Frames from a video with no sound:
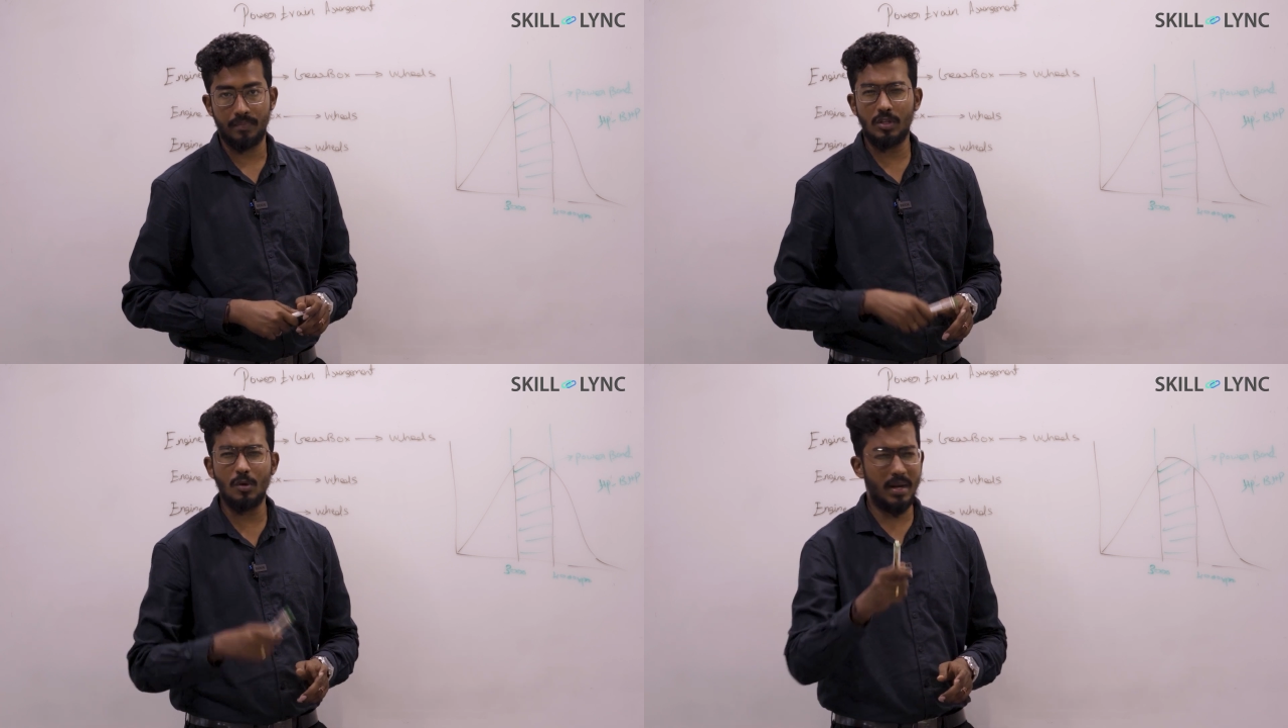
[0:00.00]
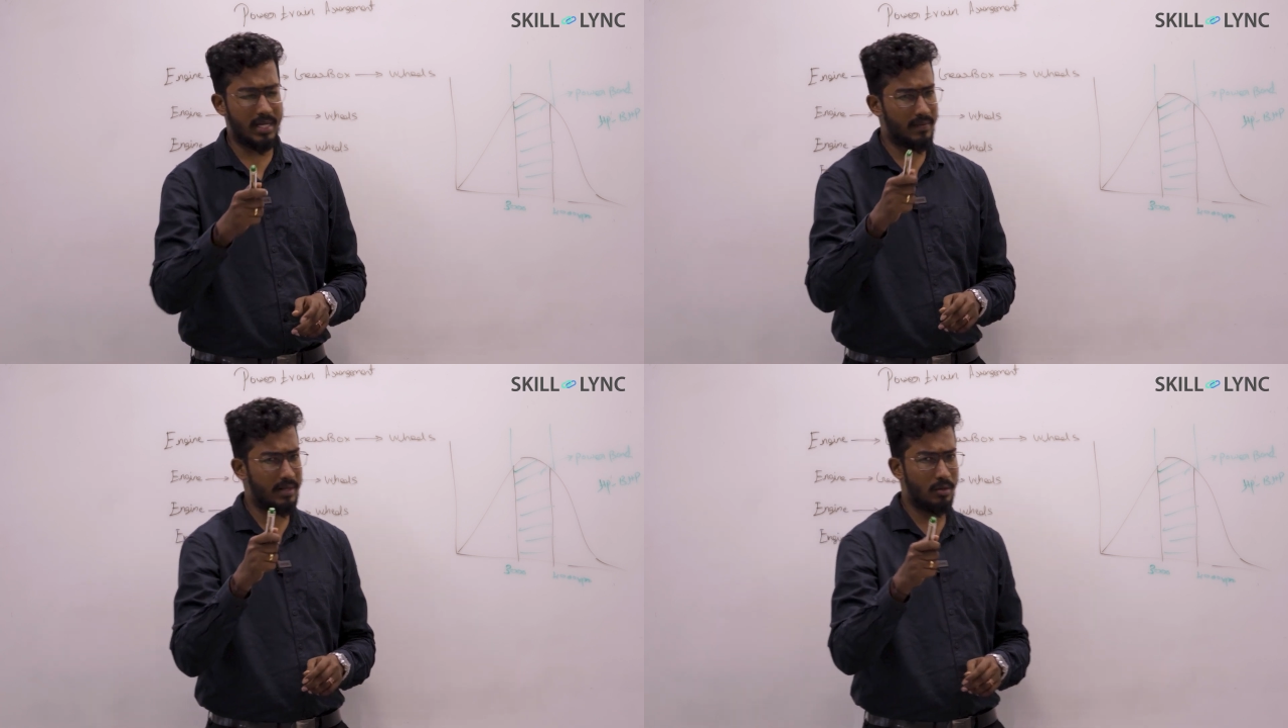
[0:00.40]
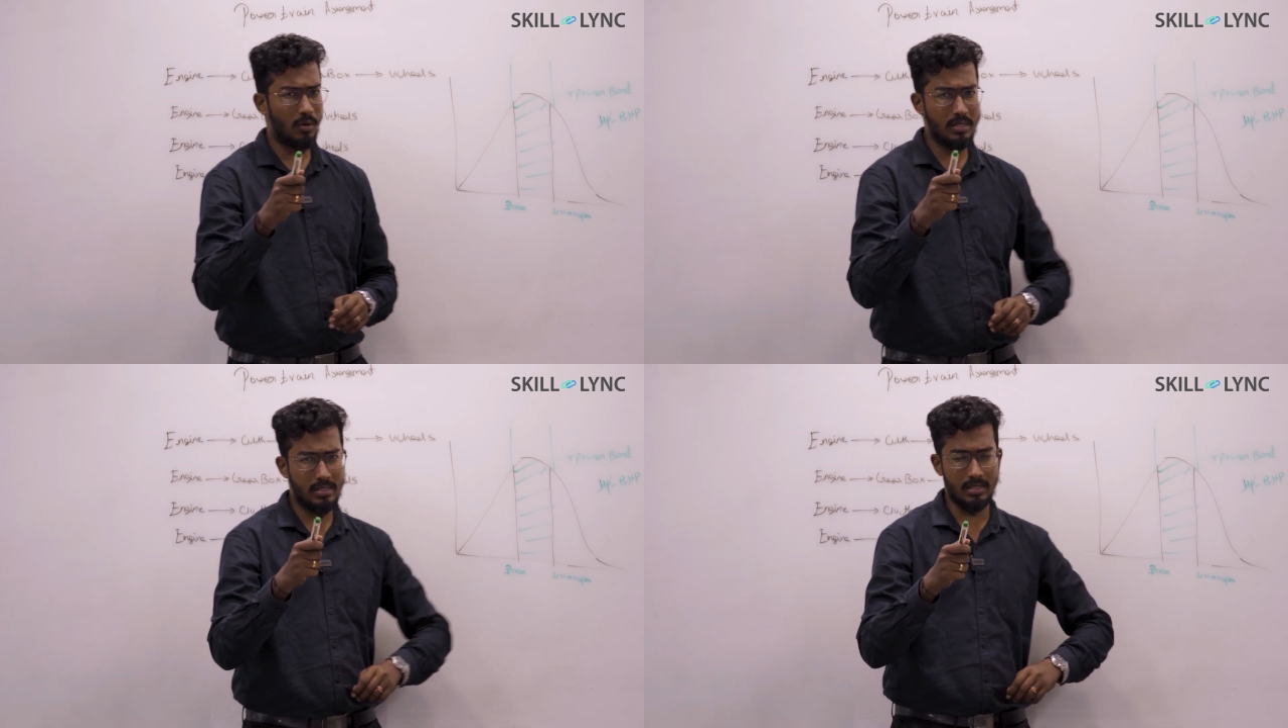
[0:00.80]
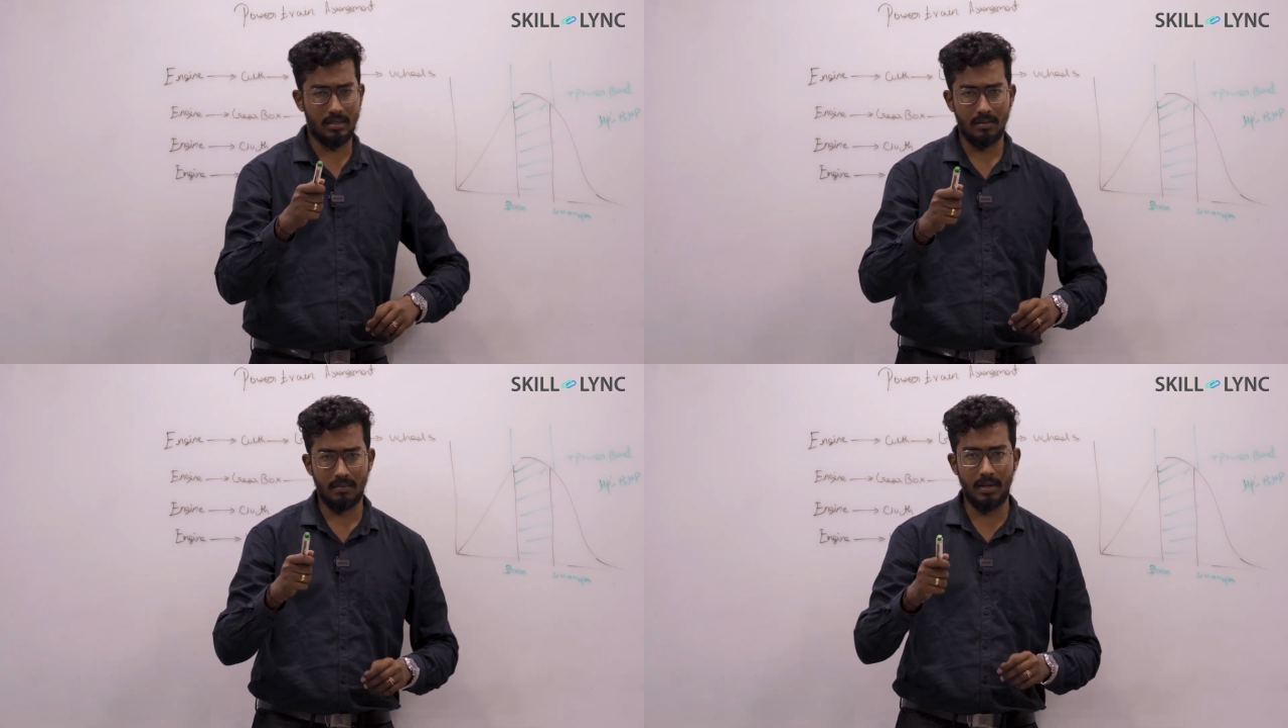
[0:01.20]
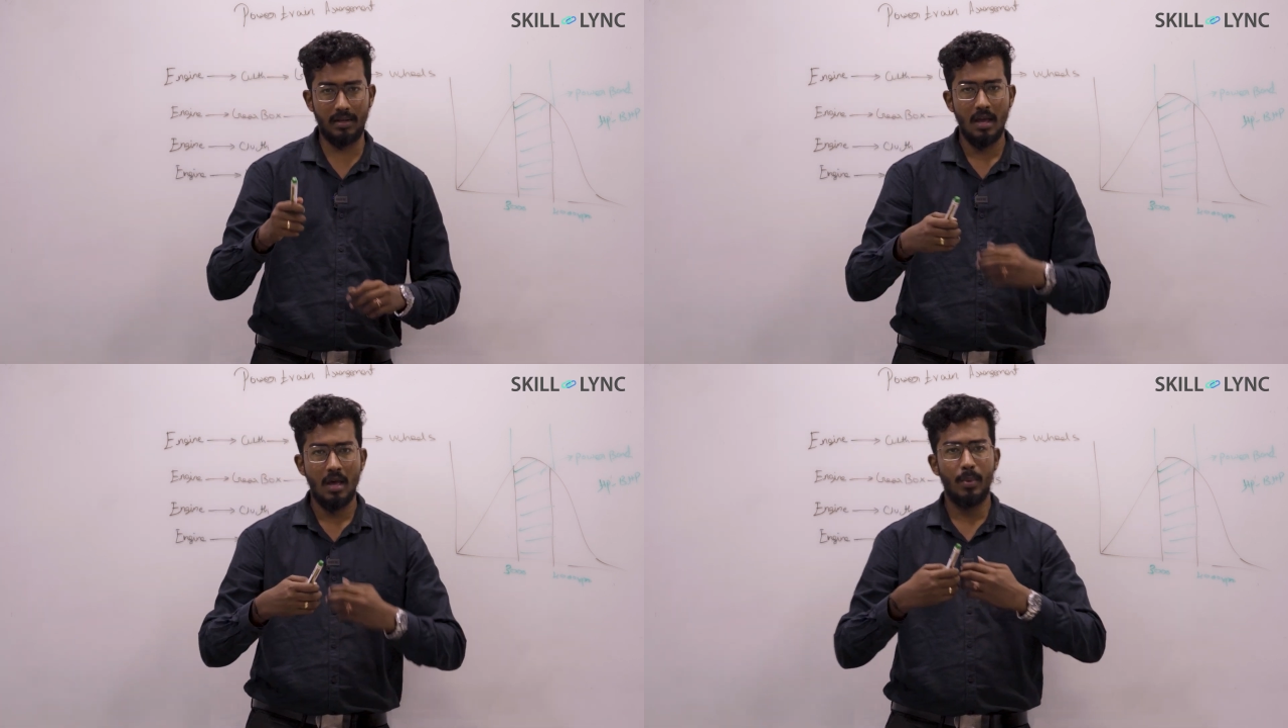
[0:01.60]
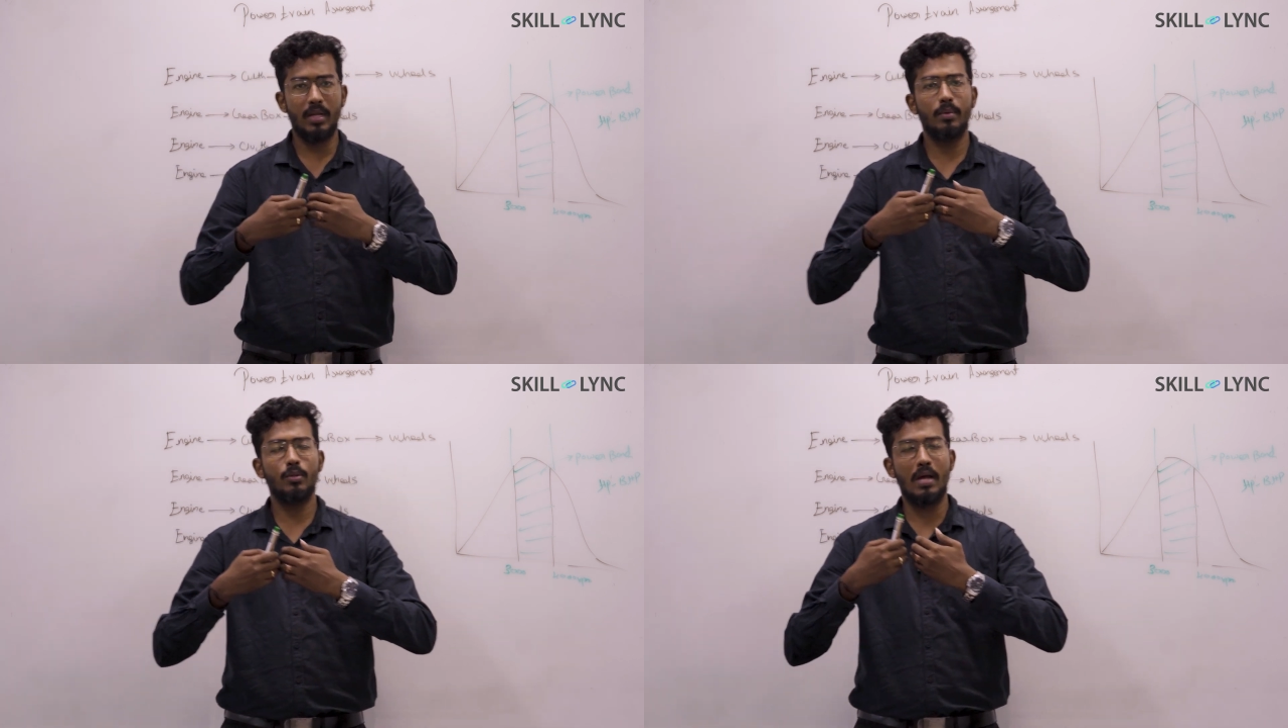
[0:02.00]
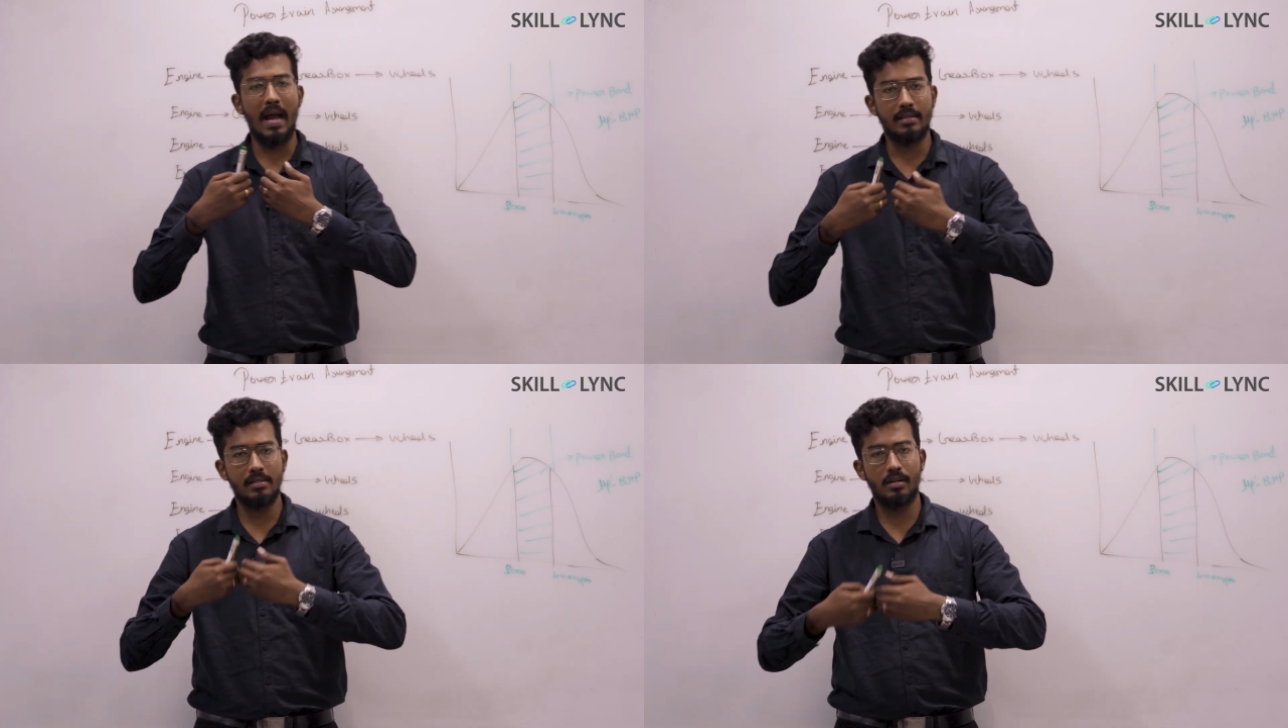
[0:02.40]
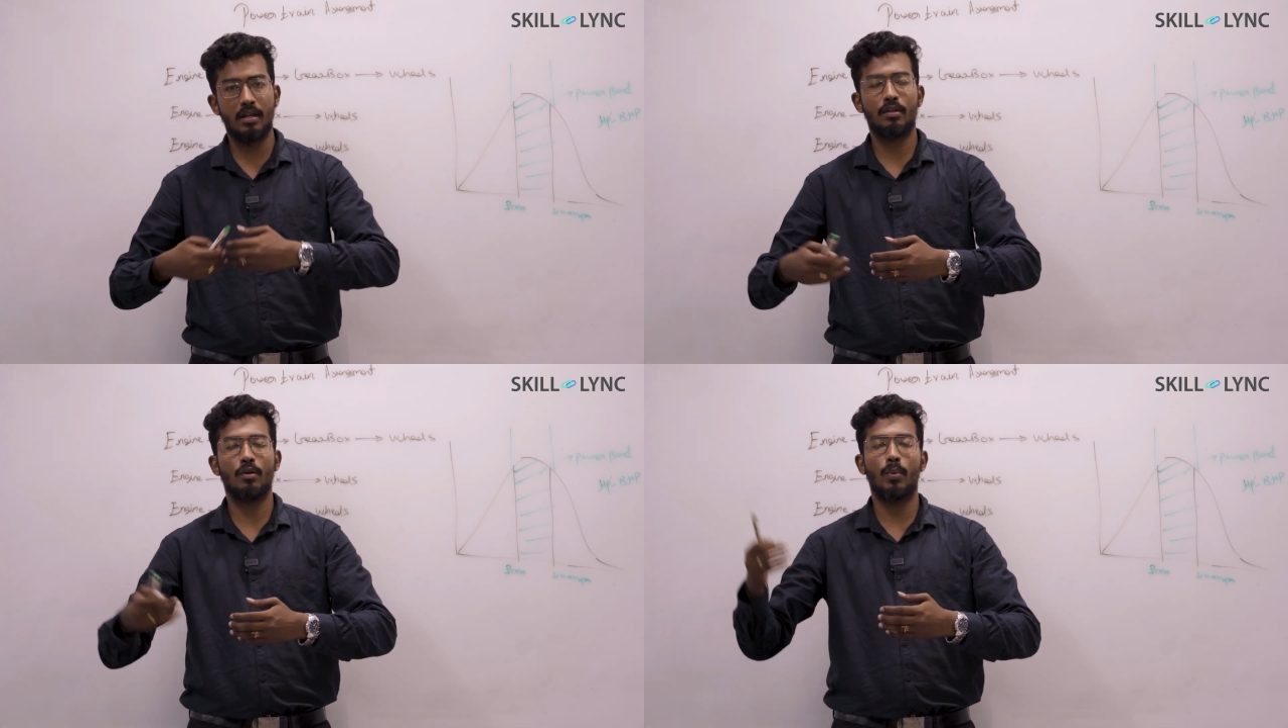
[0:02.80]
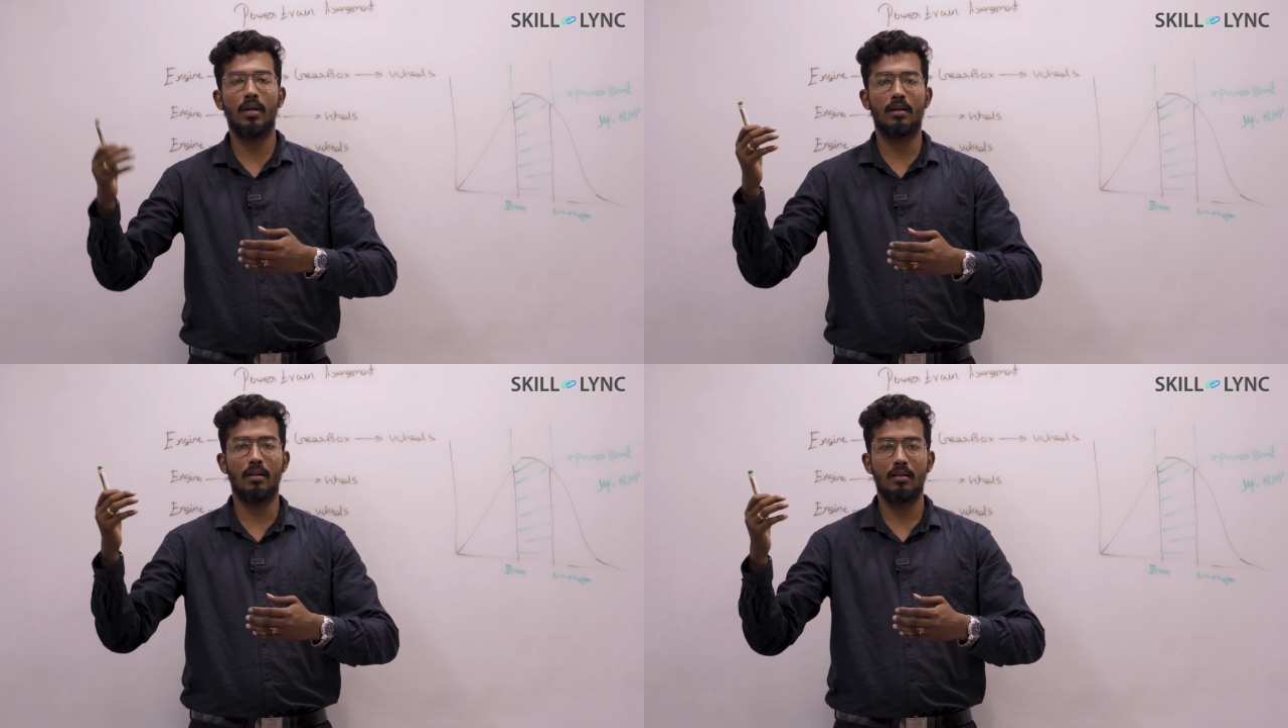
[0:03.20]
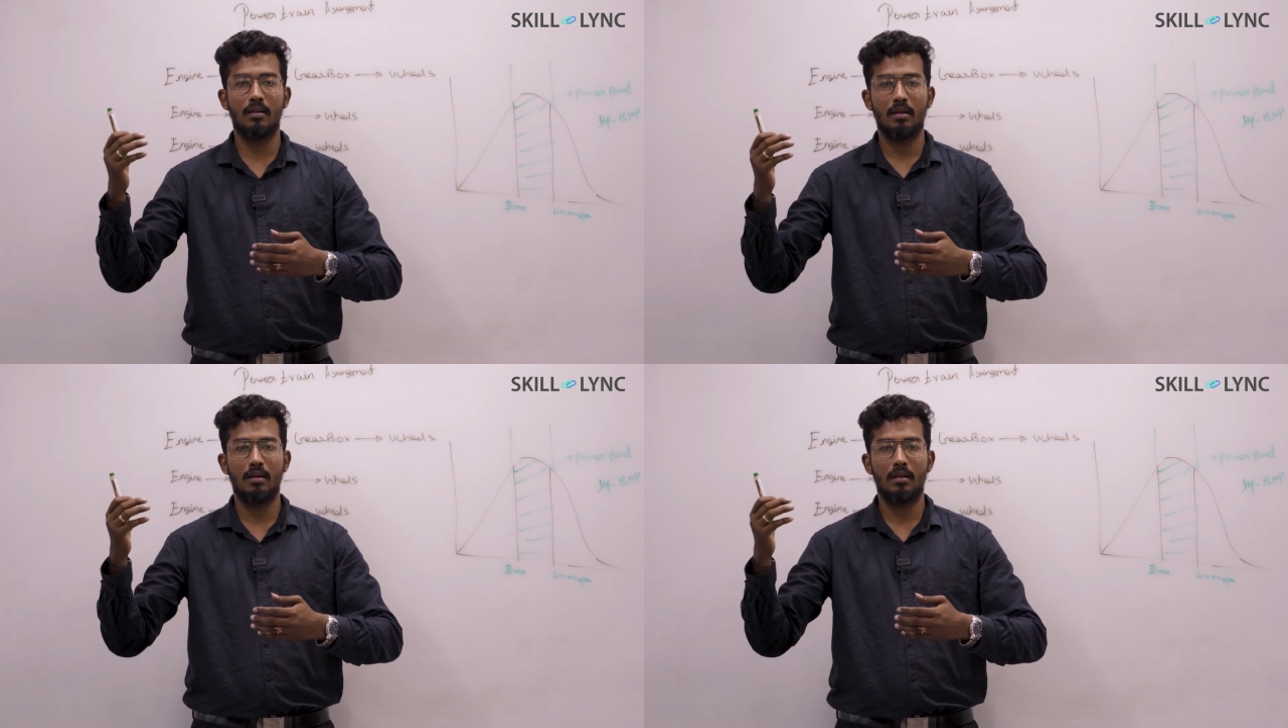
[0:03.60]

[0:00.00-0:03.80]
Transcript: You might have noticed it, right? Whenever you accelerate your vehicle